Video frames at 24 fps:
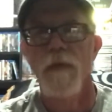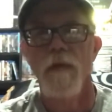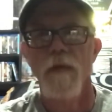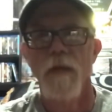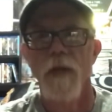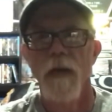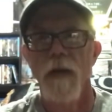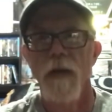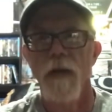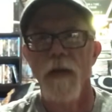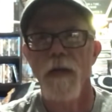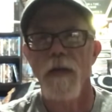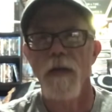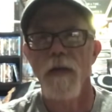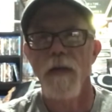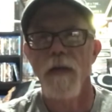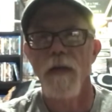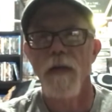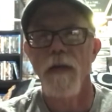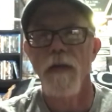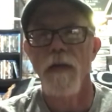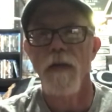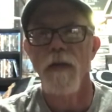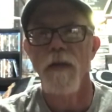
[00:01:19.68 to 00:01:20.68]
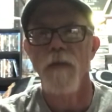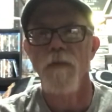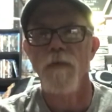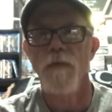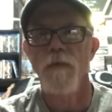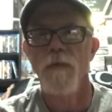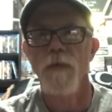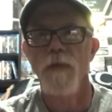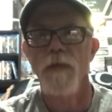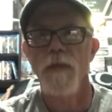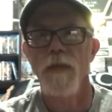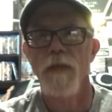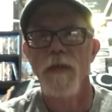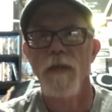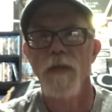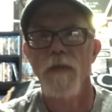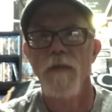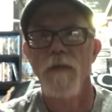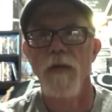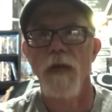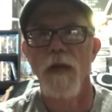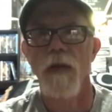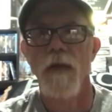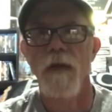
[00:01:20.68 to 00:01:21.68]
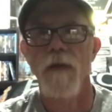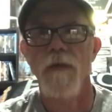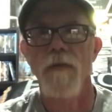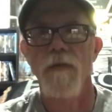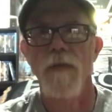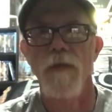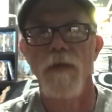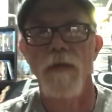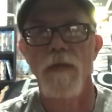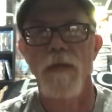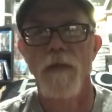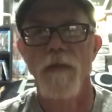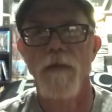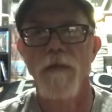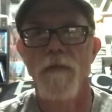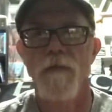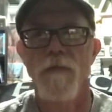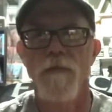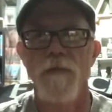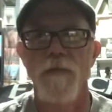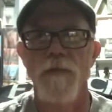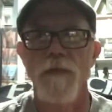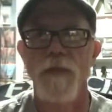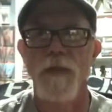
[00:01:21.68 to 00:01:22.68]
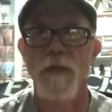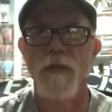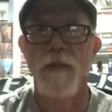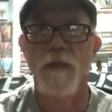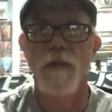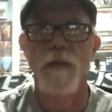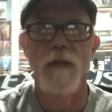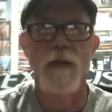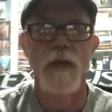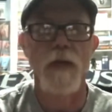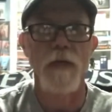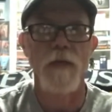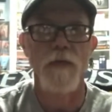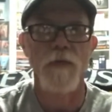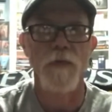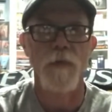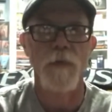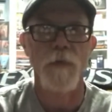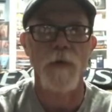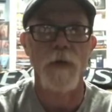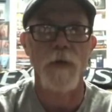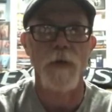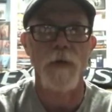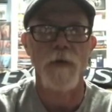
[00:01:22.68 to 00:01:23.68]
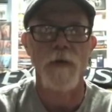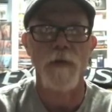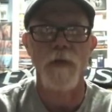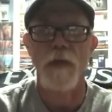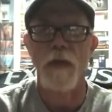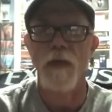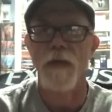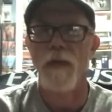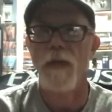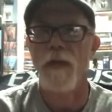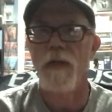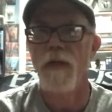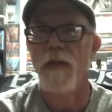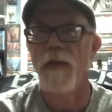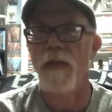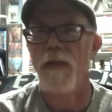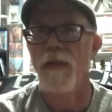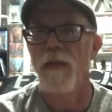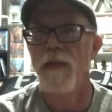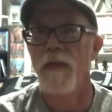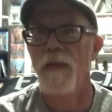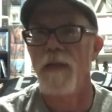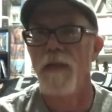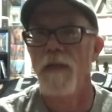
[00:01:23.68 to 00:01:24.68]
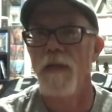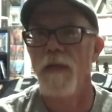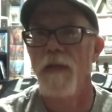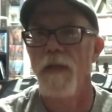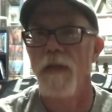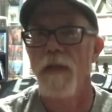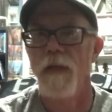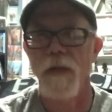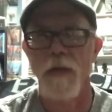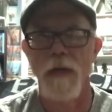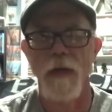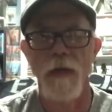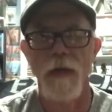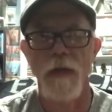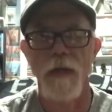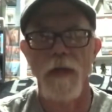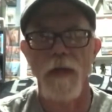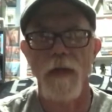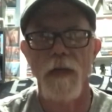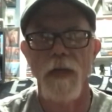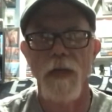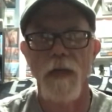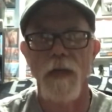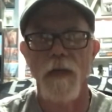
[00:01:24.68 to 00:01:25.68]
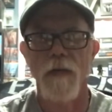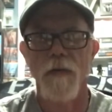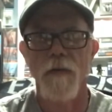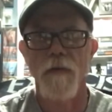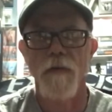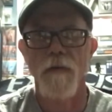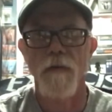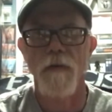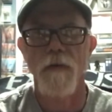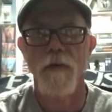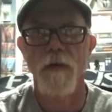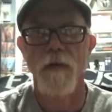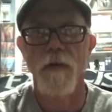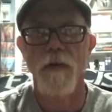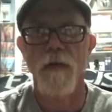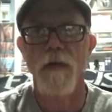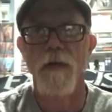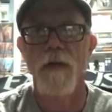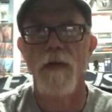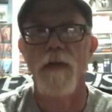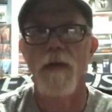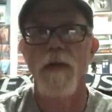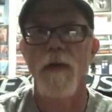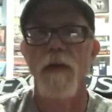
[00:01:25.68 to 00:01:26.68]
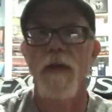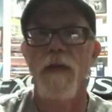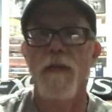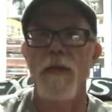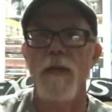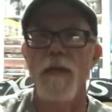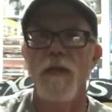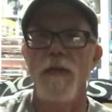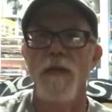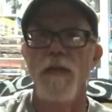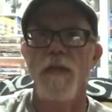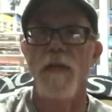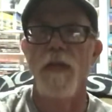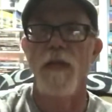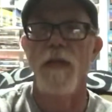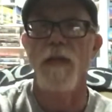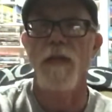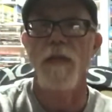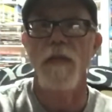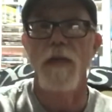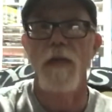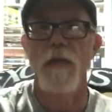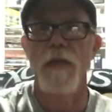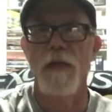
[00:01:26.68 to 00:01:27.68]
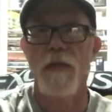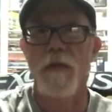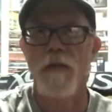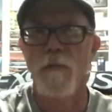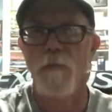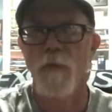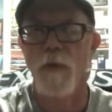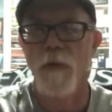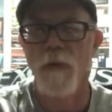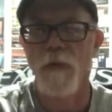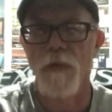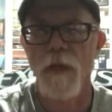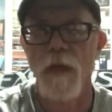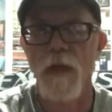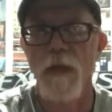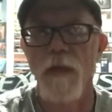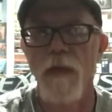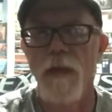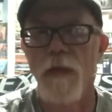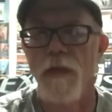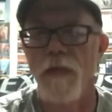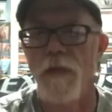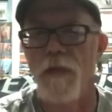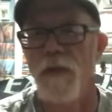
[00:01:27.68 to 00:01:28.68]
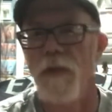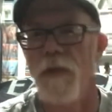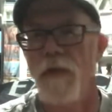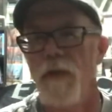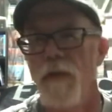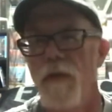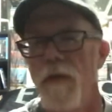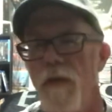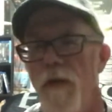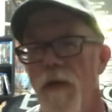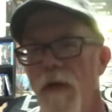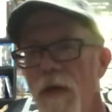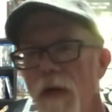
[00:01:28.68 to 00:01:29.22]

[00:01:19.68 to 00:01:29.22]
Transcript: And he never really slowed down until just the last few years. I think he's 90 now. I think he just had his 90th birthday last year.